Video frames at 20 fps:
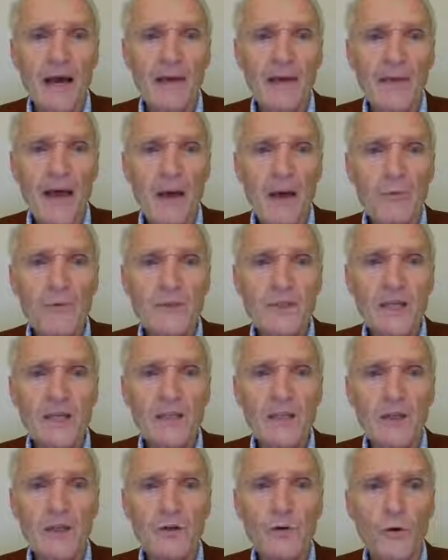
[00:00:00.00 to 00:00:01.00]
And that was
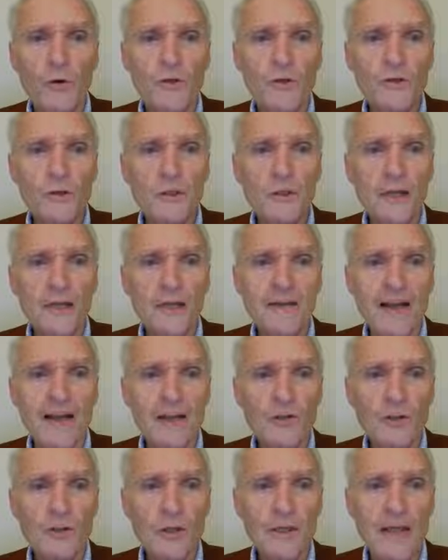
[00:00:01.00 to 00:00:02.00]
in the dorsal
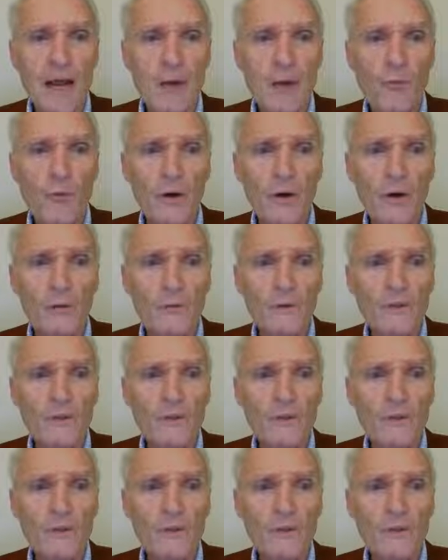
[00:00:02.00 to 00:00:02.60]
attention network,